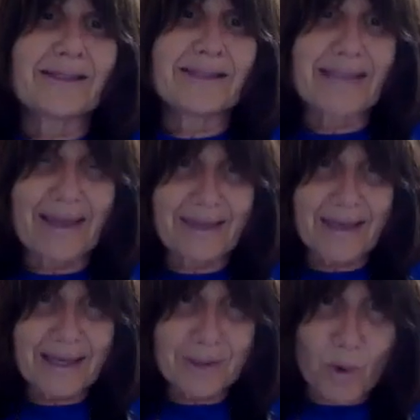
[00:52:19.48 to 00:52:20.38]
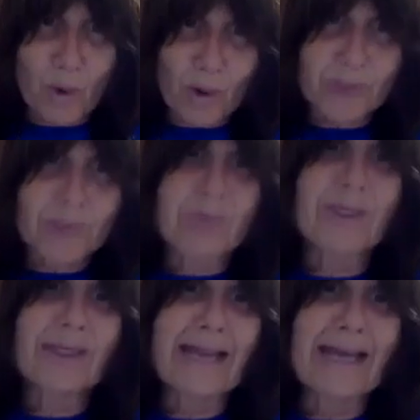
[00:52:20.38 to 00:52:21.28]
Death is also
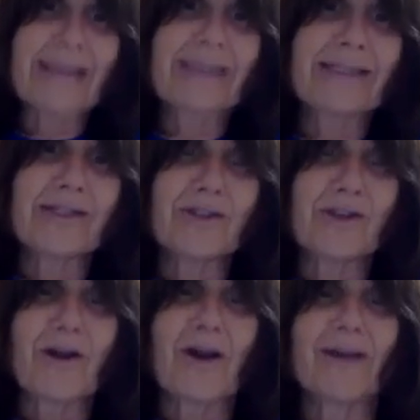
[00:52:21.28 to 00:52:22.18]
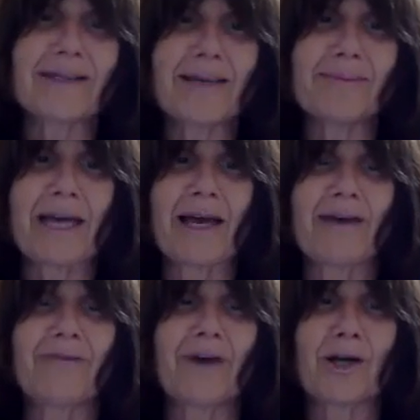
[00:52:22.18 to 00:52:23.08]
connected to the concept
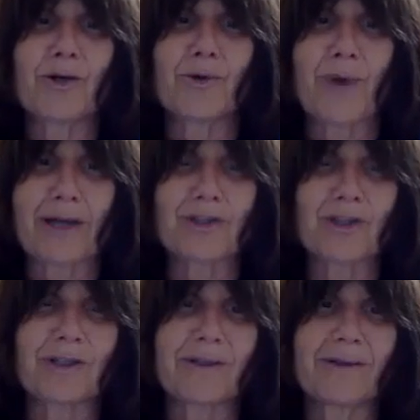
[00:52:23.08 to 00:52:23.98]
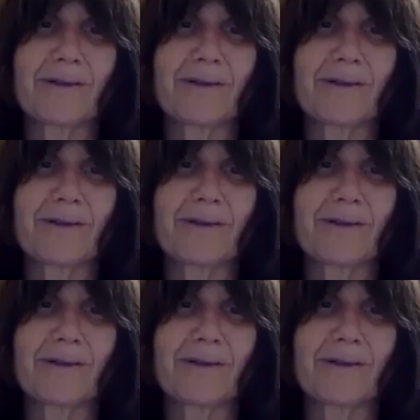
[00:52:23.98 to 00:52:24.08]
of a correction.